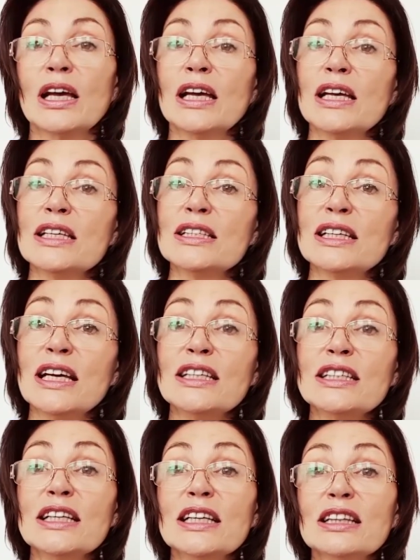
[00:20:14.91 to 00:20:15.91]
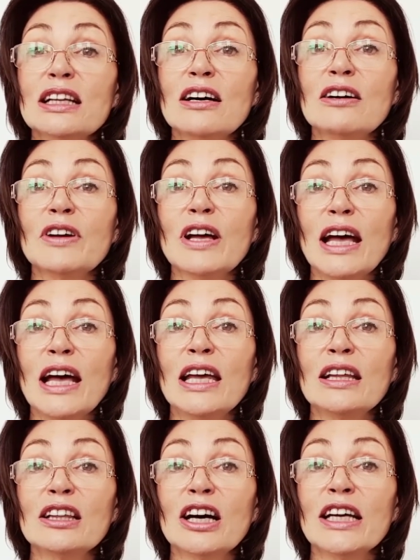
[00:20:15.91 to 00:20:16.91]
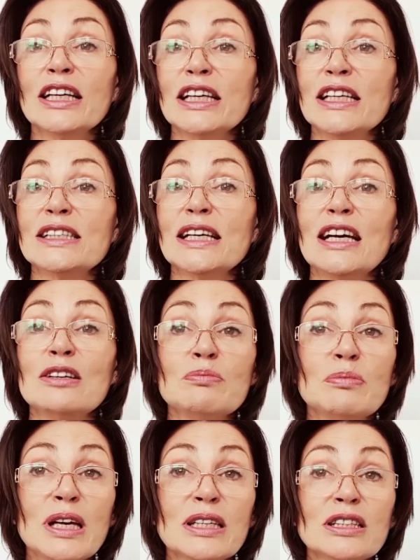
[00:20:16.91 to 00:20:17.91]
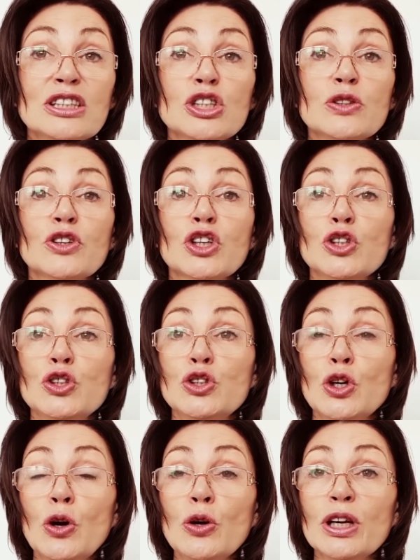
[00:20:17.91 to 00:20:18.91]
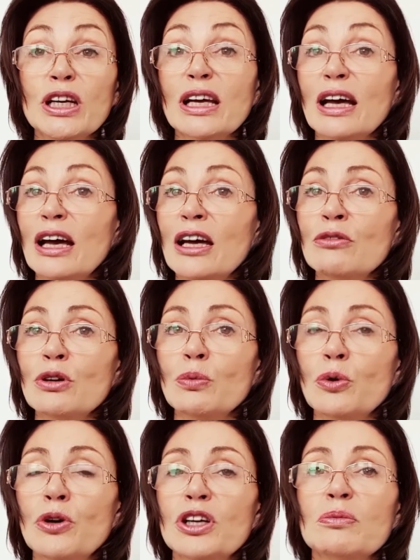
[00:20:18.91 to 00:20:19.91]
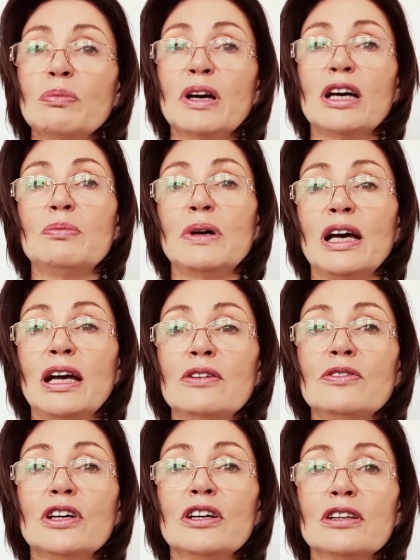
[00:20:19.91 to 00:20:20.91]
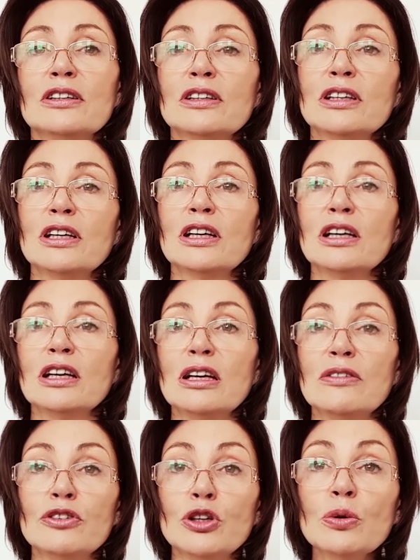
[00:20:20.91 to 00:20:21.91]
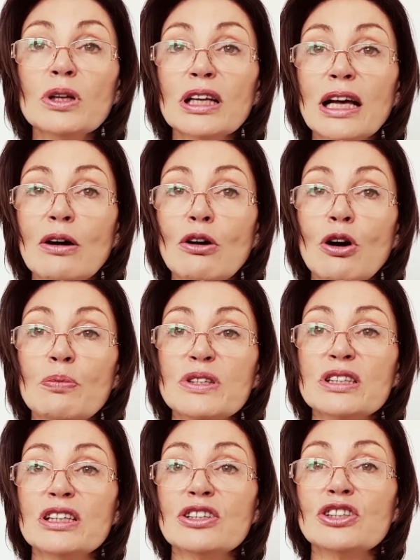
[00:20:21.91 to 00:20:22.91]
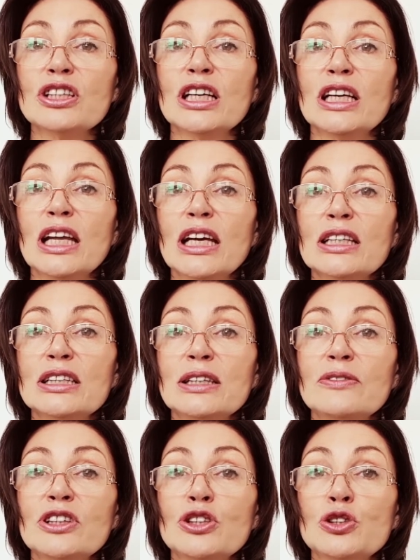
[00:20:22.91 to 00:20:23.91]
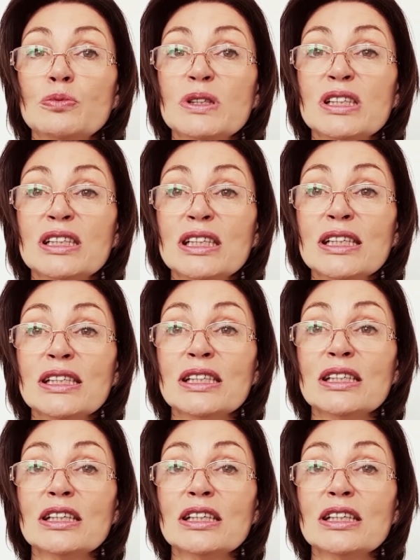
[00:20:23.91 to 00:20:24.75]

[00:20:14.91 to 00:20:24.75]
Sending love and light is a message of condoning and rewarding bad behavior. If you allow opposition and negativity to persist,